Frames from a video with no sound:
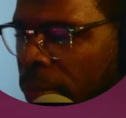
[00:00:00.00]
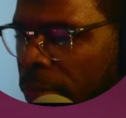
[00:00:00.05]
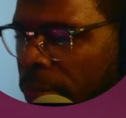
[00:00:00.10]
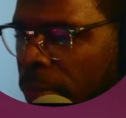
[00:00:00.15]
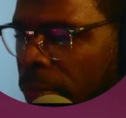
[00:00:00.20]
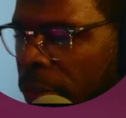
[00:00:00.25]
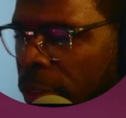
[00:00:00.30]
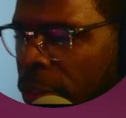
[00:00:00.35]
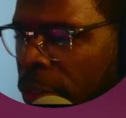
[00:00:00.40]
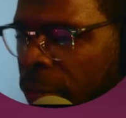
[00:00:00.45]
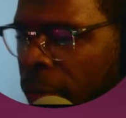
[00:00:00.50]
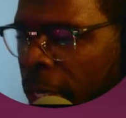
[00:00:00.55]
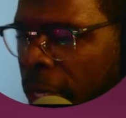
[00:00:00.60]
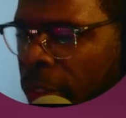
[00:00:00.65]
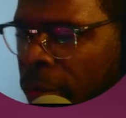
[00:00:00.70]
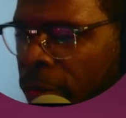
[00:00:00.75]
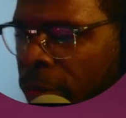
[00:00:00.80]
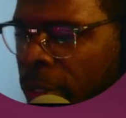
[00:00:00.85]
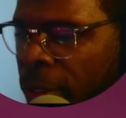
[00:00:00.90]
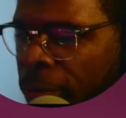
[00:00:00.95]

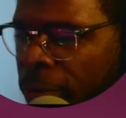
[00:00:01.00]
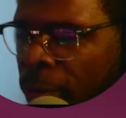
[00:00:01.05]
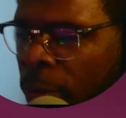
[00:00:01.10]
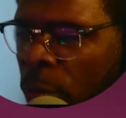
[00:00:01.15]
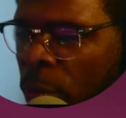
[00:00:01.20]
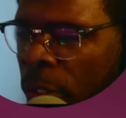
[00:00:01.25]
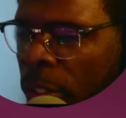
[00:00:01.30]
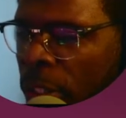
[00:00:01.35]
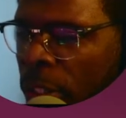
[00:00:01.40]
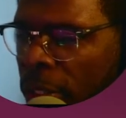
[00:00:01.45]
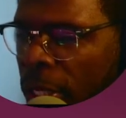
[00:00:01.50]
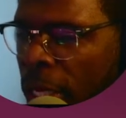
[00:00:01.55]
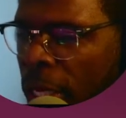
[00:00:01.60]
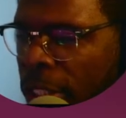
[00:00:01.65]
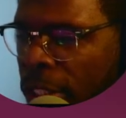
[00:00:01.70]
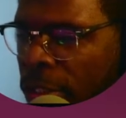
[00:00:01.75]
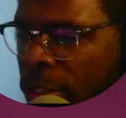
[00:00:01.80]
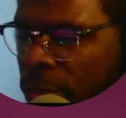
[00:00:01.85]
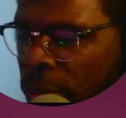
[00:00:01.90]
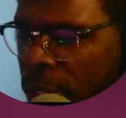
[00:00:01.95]
directory from one
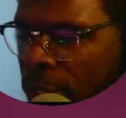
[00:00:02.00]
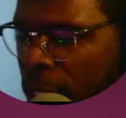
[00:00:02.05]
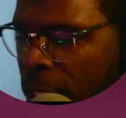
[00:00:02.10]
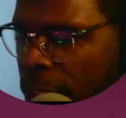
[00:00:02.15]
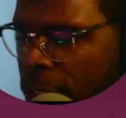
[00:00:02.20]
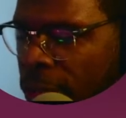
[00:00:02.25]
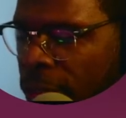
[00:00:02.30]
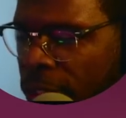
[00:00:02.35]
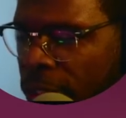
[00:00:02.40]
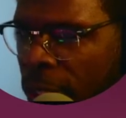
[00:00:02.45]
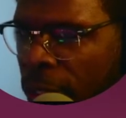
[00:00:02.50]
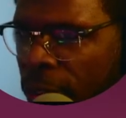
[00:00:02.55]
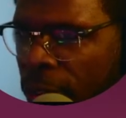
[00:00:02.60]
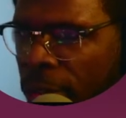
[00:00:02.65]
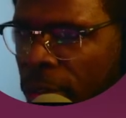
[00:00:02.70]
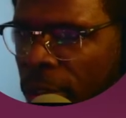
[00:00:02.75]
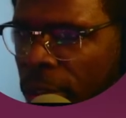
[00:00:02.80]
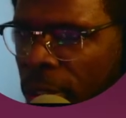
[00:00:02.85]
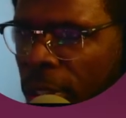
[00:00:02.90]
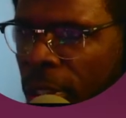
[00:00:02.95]
location to another. So
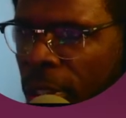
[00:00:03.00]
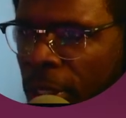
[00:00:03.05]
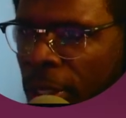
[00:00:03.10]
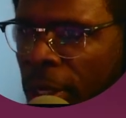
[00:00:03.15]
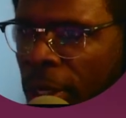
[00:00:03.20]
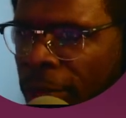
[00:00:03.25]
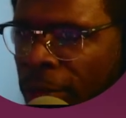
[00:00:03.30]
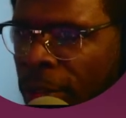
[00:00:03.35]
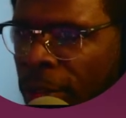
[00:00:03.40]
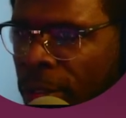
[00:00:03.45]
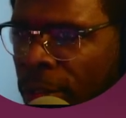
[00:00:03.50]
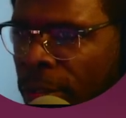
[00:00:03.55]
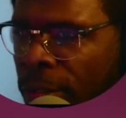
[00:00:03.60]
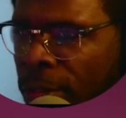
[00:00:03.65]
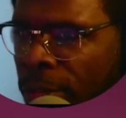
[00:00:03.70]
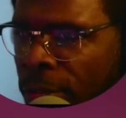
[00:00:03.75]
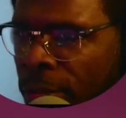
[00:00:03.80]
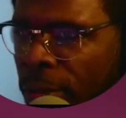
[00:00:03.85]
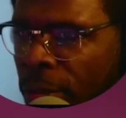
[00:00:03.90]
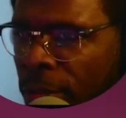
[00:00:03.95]
if
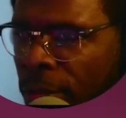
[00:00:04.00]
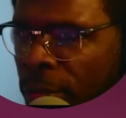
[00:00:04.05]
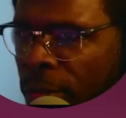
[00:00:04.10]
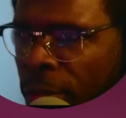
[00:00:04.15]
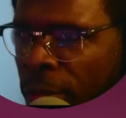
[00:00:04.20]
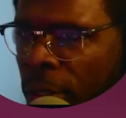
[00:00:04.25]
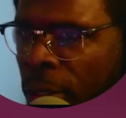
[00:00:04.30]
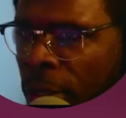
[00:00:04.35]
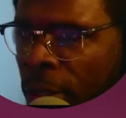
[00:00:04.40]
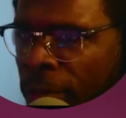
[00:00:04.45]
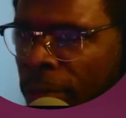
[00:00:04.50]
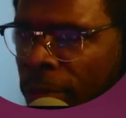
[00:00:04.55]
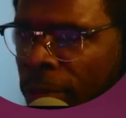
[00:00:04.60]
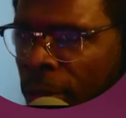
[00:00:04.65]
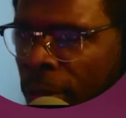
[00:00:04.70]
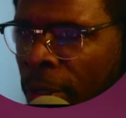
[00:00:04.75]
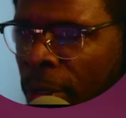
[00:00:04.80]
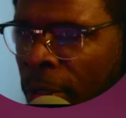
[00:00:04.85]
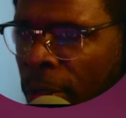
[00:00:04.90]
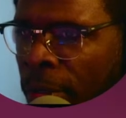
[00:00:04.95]
you go
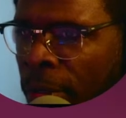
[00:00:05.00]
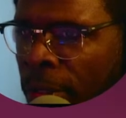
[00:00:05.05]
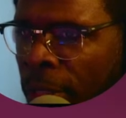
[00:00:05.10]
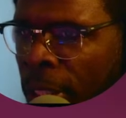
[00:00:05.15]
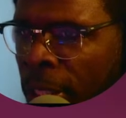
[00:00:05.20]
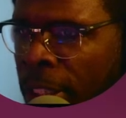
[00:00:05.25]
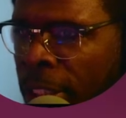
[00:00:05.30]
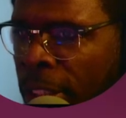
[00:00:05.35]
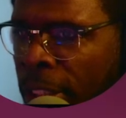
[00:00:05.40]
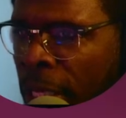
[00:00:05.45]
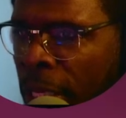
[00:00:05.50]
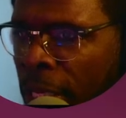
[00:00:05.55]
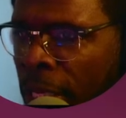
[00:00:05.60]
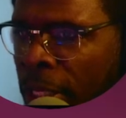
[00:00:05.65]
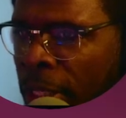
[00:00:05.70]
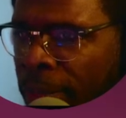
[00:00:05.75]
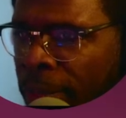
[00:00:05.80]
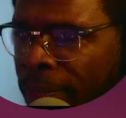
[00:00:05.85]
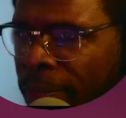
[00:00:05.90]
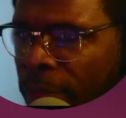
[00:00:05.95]
from, let's
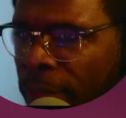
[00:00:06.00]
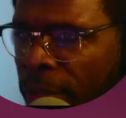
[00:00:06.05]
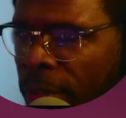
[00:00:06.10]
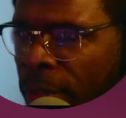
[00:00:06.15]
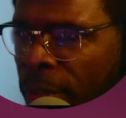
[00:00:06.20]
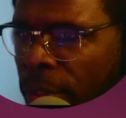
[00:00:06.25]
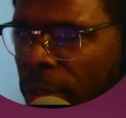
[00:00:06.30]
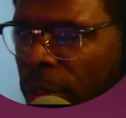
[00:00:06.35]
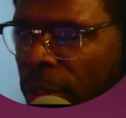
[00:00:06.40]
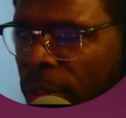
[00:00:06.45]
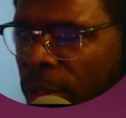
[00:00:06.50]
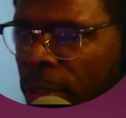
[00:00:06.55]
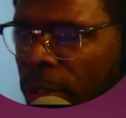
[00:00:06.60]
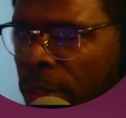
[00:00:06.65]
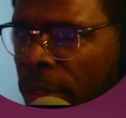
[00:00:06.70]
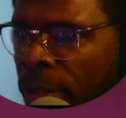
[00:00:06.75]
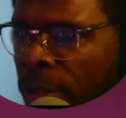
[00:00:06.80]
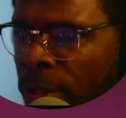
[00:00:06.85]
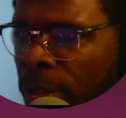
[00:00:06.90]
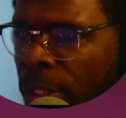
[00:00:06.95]
say, you
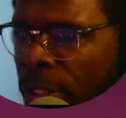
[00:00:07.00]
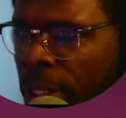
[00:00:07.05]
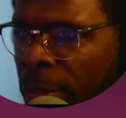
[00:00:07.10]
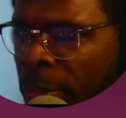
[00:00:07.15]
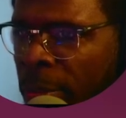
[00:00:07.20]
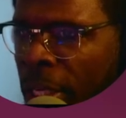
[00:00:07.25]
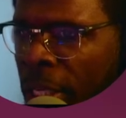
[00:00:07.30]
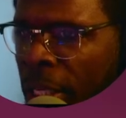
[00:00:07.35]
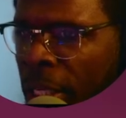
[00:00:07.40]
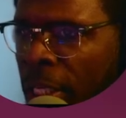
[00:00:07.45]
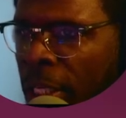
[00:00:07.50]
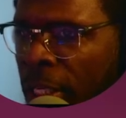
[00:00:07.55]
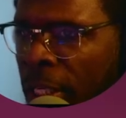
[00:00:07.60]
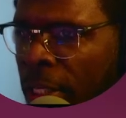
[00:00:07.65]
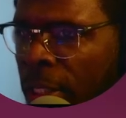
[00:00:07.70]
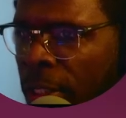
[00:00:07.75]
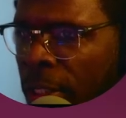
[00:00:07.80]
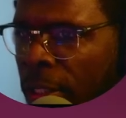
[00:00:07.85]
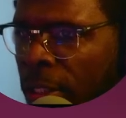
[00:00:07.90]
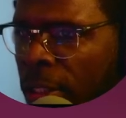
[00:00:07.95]
do
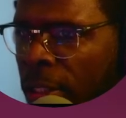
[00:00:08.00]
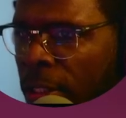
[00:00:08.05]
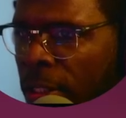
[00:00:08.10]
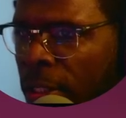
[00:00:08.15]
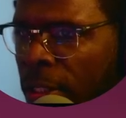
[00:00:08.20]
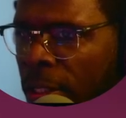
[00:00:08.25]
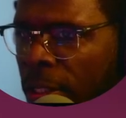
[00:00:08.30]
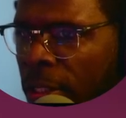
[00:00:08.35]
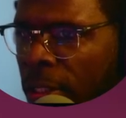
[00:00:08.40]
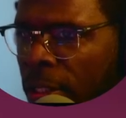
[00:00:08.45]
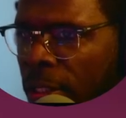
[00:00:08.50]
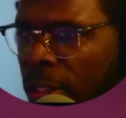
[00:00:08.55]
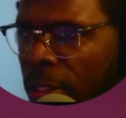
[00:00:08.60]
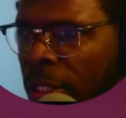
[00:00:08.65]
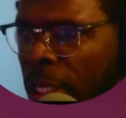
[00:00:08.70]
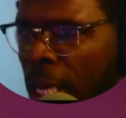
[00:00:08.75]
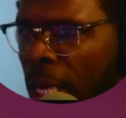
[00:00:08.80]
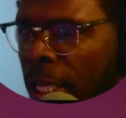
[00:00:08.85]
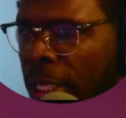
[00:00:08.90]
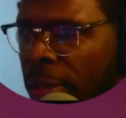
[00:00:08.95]
CP
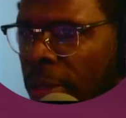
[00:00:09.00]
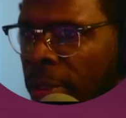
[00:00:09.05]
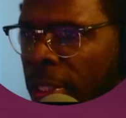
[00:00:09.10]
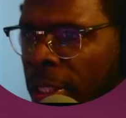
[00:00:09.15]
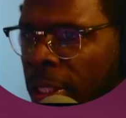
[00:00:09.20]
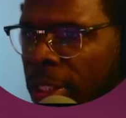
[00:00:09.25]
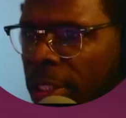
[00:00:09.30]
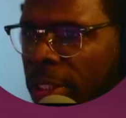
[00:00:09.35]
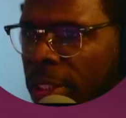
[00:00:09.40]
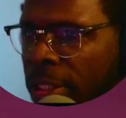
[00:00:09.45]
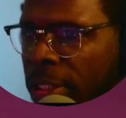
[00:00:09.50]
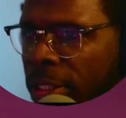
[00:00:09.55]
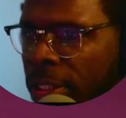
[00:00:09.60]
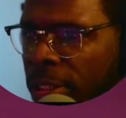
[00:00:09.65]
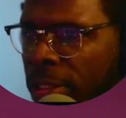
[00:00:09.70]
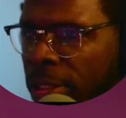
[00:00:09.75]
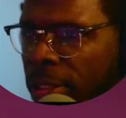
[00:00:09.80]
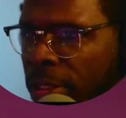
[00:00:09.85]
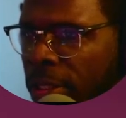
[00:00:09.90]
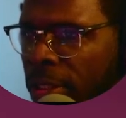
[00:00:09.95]
documents,
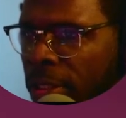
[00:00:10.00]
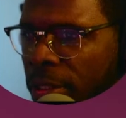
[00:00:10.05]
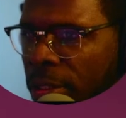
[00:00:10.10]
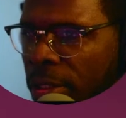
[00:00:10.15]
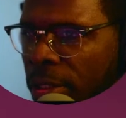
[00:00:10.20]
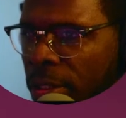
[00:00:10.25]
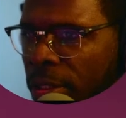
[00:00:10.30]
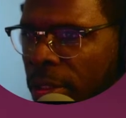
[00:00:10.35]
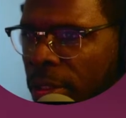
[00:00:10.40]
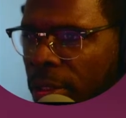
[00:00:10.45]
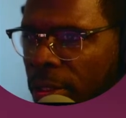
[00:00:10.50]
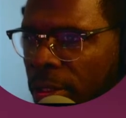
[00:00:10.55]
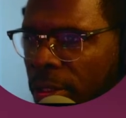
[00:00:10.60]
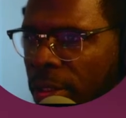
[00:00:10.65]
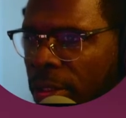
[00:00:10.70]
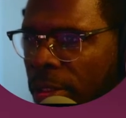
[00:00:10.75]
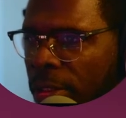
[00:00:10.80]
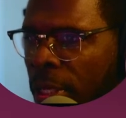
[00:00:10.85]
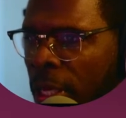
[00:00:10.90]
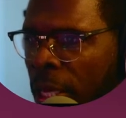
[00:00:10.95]

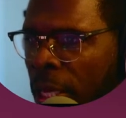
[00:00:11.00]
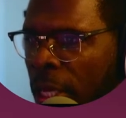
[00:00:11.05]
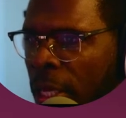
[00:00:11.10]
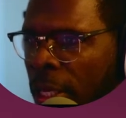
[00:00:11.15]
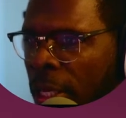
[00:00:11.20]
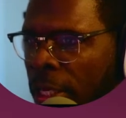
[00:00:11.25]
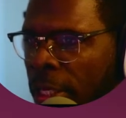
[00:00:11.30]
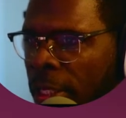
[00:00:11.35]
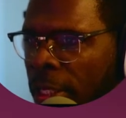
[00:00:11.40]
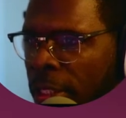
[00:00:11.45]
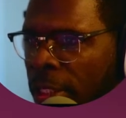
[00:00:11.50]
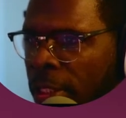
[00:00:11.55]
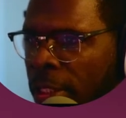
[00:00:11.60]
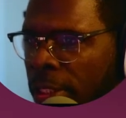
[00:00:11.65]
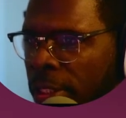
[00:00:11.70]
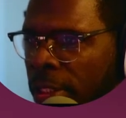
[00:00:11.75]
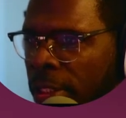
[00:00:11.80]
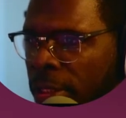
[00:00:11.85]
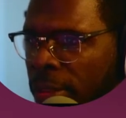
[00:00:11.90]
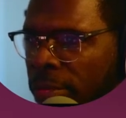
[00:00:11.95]
the
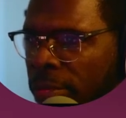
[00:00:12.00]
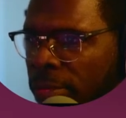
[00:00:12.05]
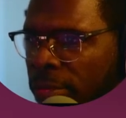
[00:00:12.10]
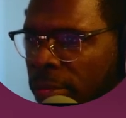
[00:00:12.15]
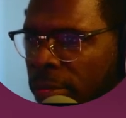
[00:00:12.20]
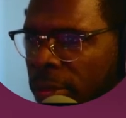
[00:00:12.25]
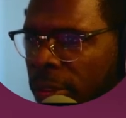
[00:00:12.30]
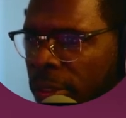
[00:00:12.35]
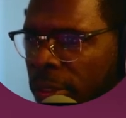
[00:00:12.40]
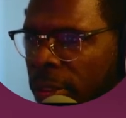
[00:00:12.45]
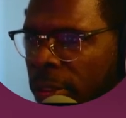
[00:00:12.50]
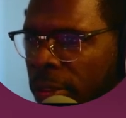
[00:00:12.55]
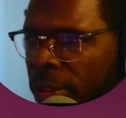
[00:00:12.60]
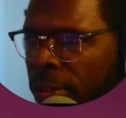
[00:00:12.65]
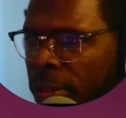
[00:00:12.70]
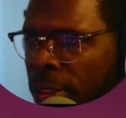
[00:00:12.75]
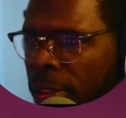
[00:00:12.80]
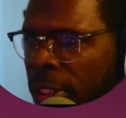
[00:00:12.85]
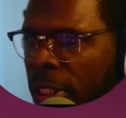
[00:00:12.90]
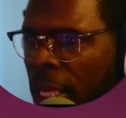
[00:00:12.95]

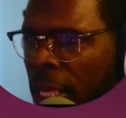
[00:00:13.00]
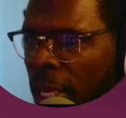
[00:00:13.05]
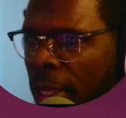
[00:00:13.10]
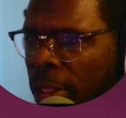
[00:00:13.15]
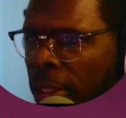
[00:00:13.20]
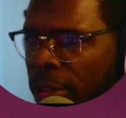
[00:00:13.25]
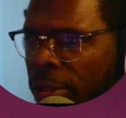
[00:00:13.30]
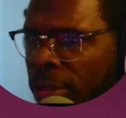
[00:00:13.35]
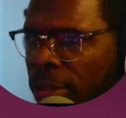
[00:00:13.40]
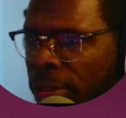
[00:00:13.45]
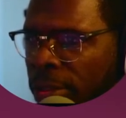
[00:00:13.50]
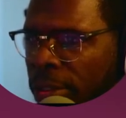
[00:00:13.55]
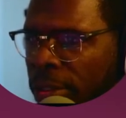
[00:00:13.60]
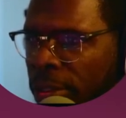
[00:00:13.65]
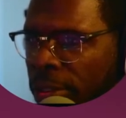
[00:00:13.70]
downloads.